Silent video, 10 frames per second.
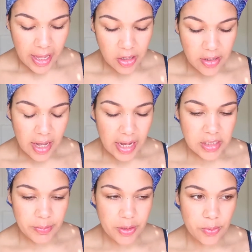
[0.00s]
and
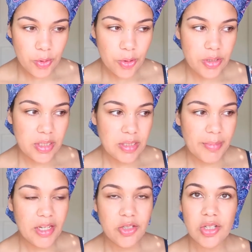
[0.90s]
add a bit of water to
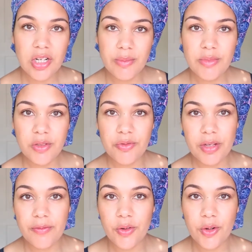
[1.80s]
make sure the clumps have
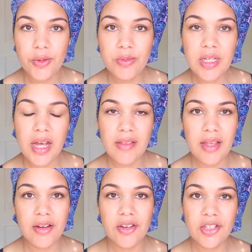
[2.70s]
reformed, and
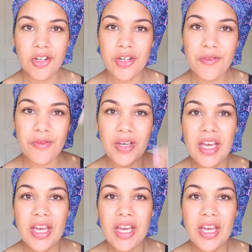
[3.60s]
then I kind of